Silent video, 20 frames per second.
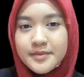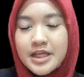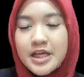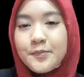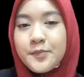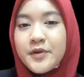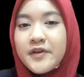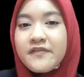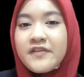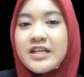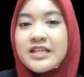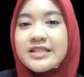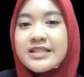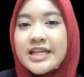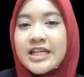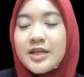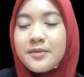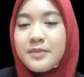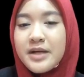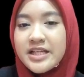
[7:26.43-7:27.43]
Previous
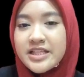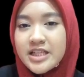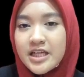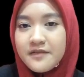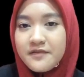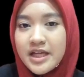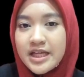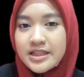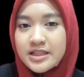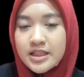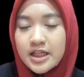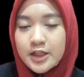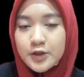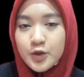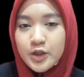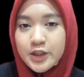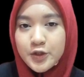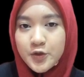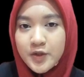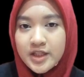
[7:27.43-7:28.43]
study by JV et al.
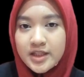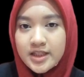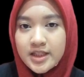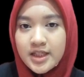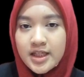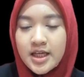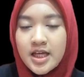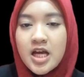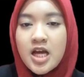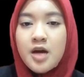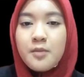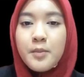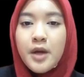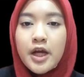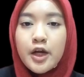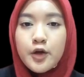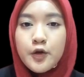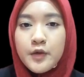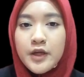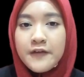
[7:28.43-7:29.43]
2020,
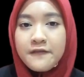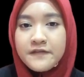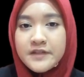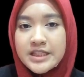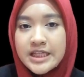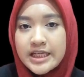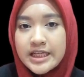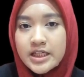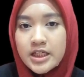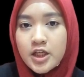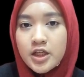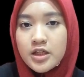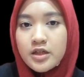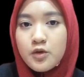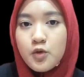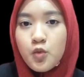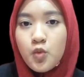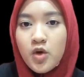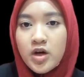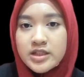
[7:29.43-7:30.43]
microwave technique
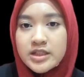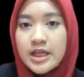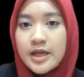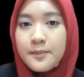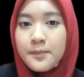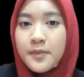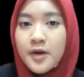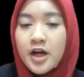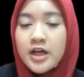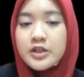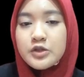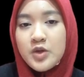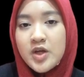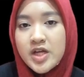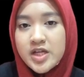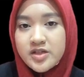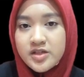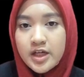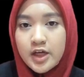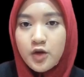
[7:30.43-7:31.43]
was employed to
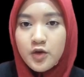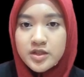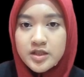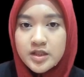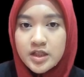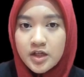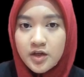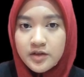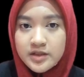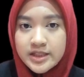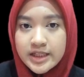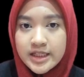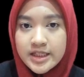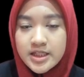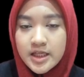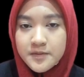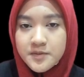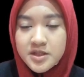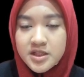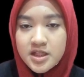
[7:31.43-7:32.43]
extract oxygen-containing
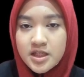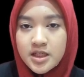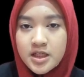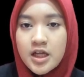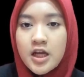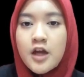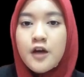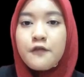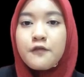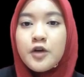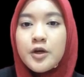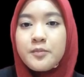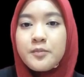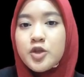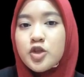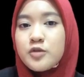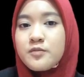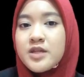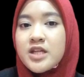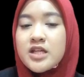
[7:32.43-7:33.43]
substance from
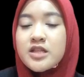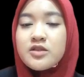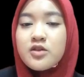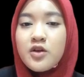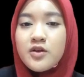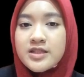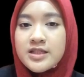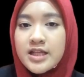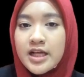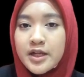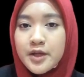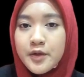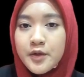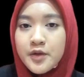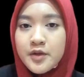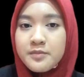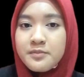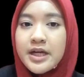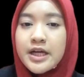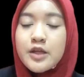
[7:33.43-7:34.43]
bituminous oxidized
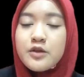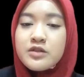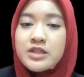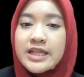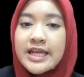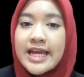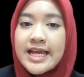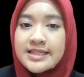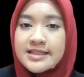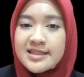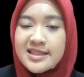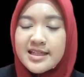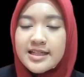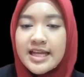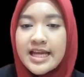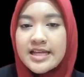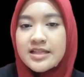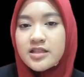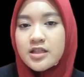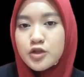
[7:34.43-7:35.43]
coal by using acetone
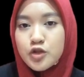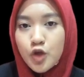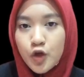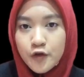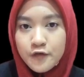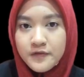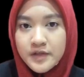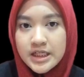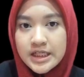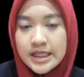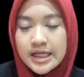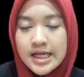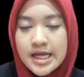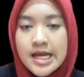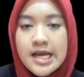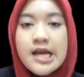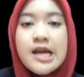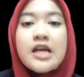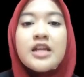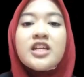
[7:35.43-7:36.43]
as the solvent.
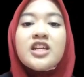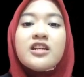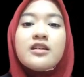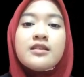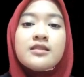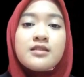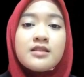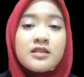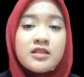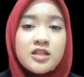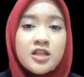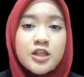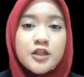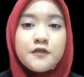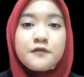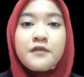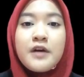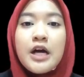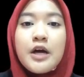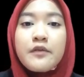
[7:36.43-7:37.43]
The researchers
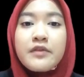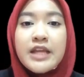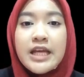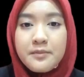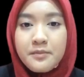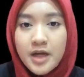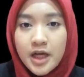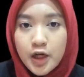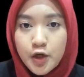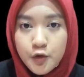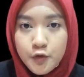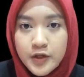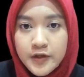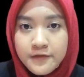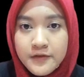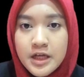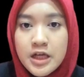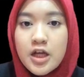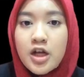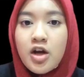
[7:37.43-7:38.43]
found that microwave
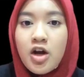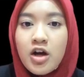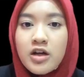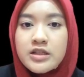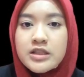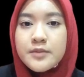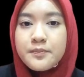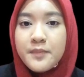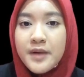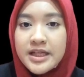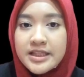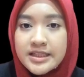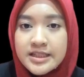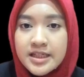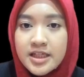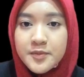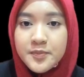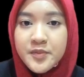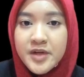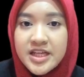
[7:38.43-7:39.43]
caused the
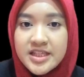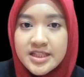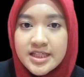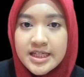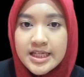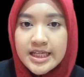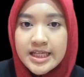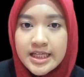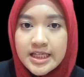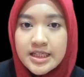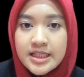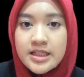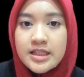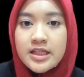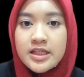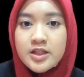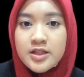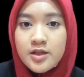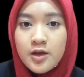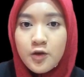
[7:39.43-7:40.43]
particle present in the
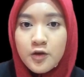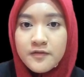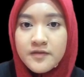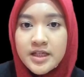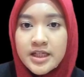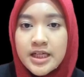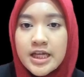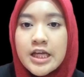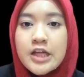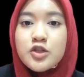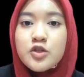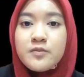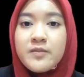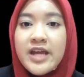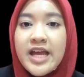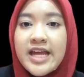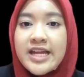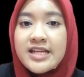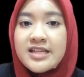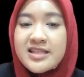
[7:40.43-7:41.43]
solvent to be
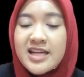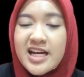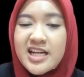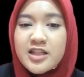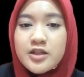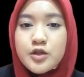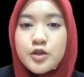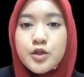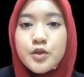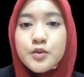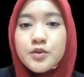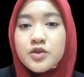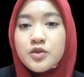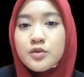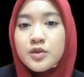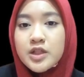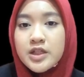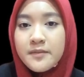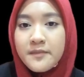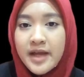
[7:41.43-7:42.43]
energized due
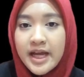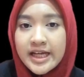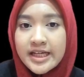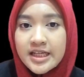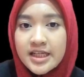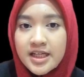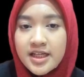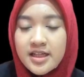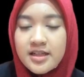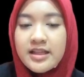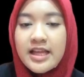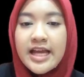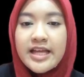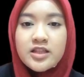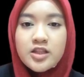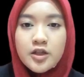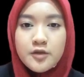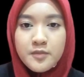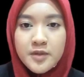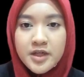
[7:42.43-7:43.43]
to the mechanical and
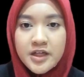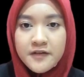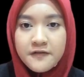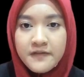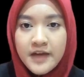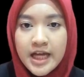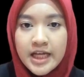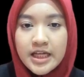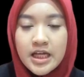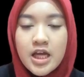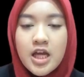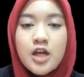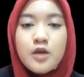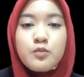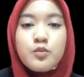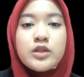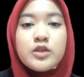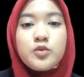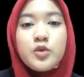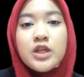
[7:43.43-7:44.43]
thermal effect
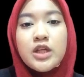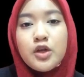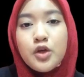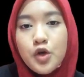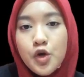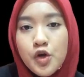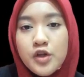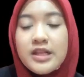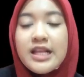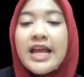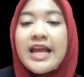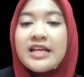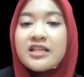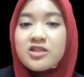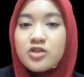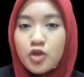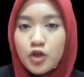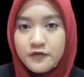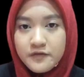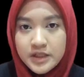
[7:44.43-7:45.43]
between coal and
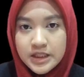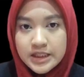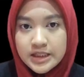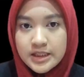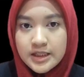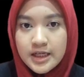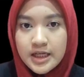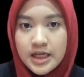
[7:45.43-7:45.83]
solvent.